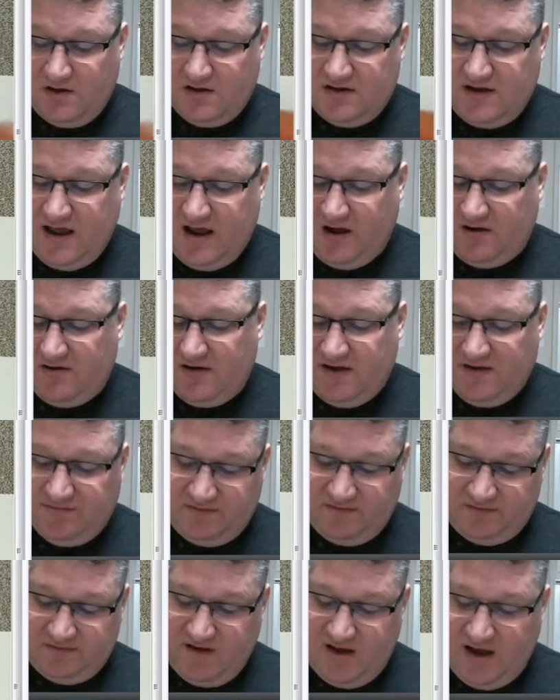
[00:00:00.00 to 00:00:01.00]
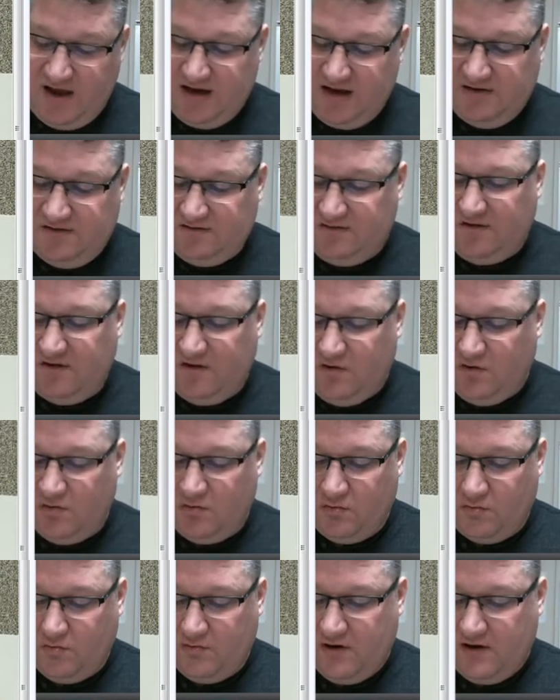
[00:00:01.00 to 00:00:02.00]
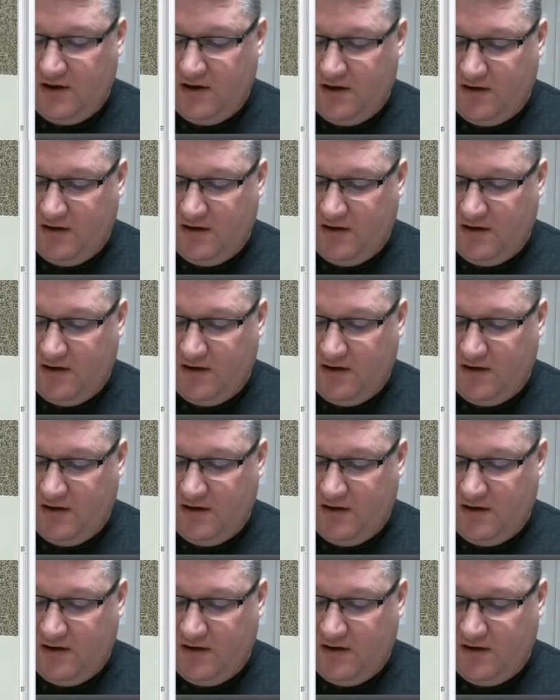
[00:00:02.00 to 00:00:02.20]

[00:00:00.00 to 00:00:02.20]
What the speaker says: Now, if side two